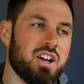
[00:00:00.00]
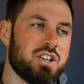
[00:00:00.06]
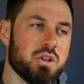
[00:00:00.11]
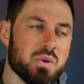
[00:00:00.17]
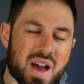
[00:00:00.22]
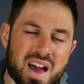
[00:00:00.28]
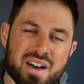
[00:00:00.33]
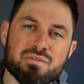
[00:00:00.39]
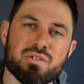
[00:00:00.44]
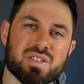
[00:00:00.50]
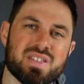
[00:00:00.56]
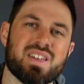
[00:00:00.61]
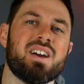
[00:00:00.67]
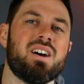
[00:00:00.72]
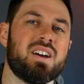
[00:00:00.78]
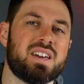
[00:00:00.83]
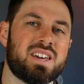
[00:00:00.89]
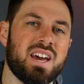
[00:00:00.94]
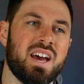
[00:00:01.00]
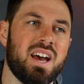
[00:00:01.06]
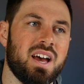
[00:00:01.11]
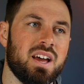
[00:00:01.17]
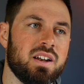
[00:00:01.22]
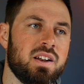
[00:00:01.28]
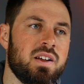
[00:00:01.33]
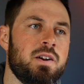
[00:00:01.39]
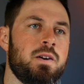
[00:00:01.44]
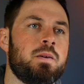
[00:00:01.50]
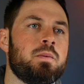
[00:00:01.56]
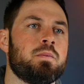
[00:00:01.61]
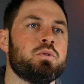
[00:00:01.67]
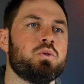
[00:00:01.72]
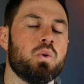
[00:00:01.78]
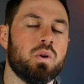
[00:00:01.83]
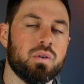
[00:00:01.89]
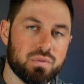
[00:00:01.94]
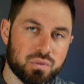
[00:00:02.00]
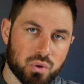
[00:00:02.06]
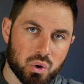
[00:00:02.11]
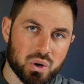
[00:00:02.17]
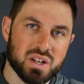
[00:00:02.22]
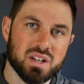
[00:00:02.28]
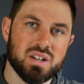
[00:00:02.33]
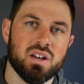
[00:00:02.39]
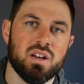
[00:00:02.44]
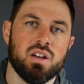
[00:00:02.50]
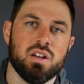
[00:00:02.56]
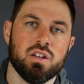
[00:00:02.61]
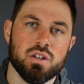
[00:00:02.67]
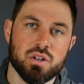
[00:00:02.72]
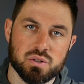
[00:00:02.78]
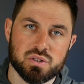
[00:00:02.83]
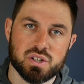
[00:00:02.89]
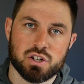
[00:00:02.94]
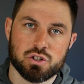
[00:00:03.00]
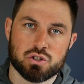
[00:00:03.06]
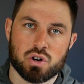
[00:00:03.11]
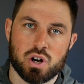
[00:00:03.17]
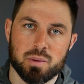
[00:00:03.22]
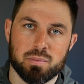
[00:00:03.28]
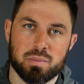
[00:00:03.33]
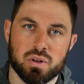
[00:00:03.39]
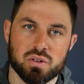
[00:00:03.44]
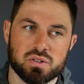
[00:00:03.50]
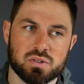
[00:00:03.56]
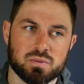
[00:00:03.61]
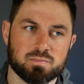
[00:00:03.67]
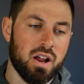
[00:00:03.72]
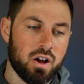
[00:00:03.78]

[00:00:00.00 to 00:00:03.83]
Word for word: do everything I can to avoid using tripods.